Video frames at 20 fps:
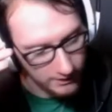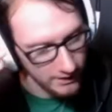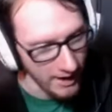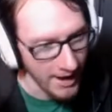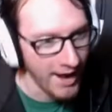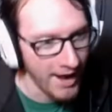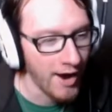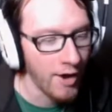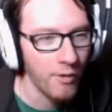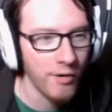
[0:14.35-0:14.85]

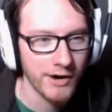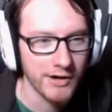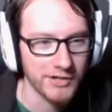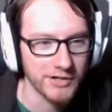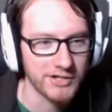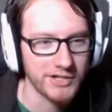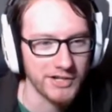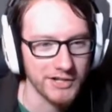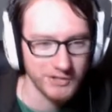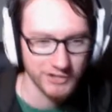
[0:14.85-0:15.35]

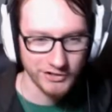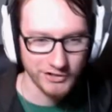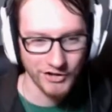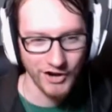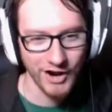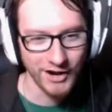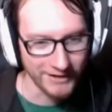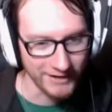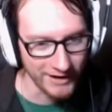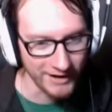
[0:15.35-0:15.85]
hours
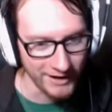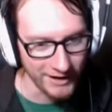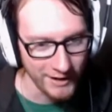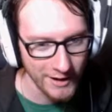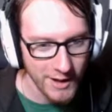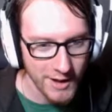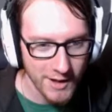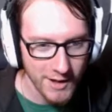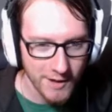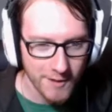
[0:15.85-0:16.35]

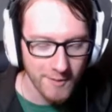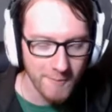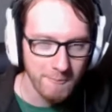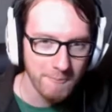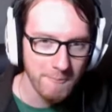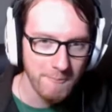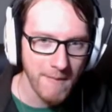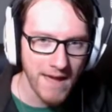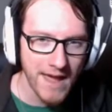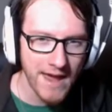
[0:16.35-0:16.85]
constructing,
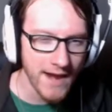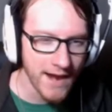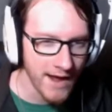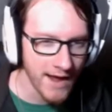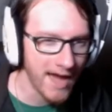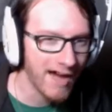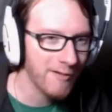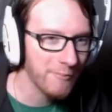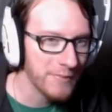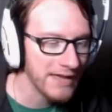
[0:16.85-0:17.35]
may
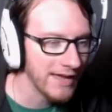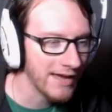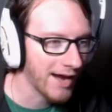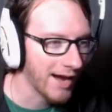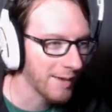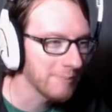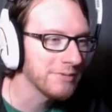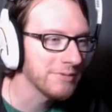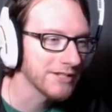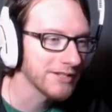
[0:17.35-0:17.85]
now be
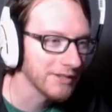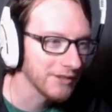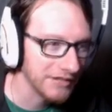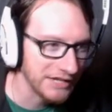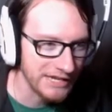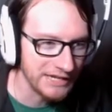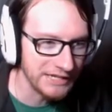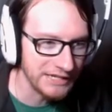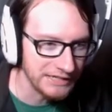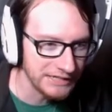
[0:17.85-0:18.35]

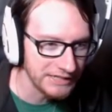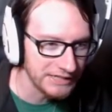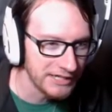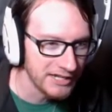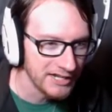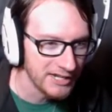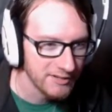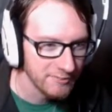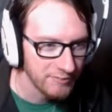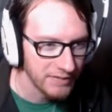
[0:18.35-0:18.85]
obsolete
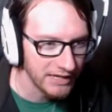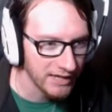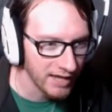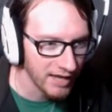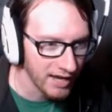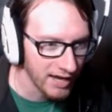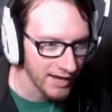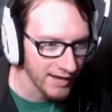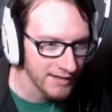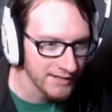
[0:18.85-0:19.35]

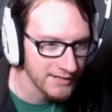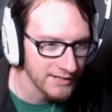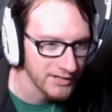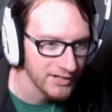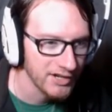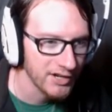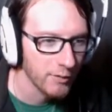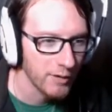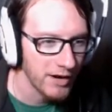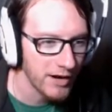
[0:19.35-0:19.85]
because
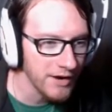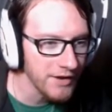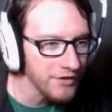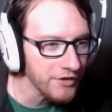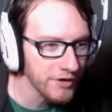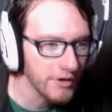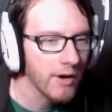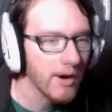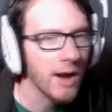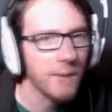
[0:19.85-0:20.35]
we're in
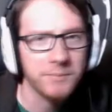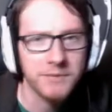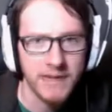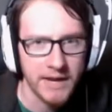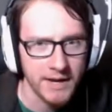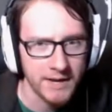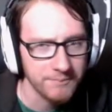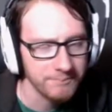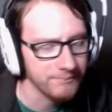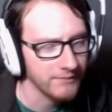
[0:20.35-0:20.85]
the new
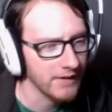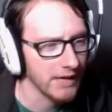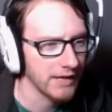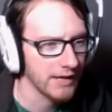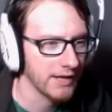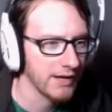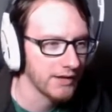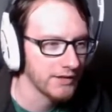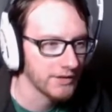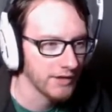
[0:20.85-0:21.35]
update, in
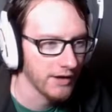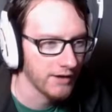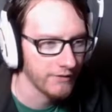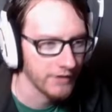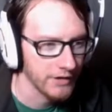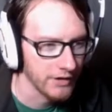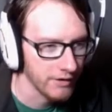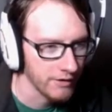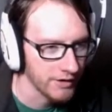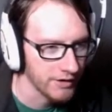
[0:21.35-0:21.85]
case you
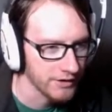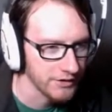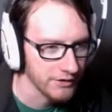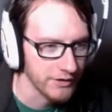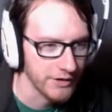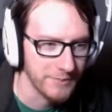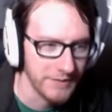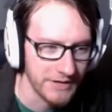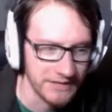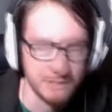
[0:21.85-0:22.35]
haven't noticed or
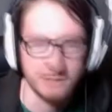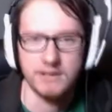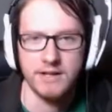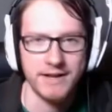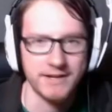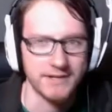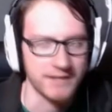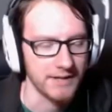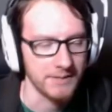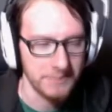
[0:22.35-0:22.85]
you missed the
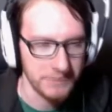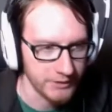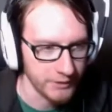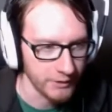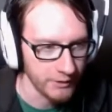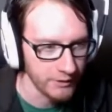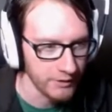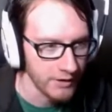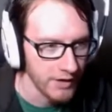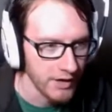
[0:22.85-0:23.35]
last
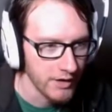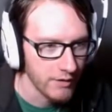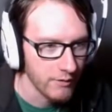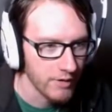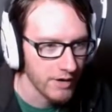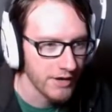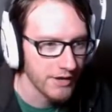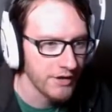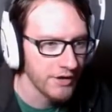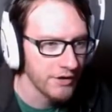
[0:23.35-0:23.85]
episode.
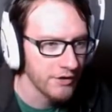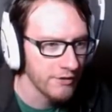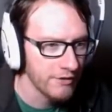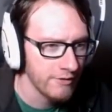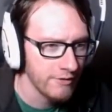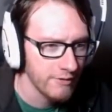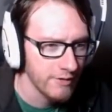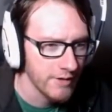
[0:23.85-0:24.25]
We're in the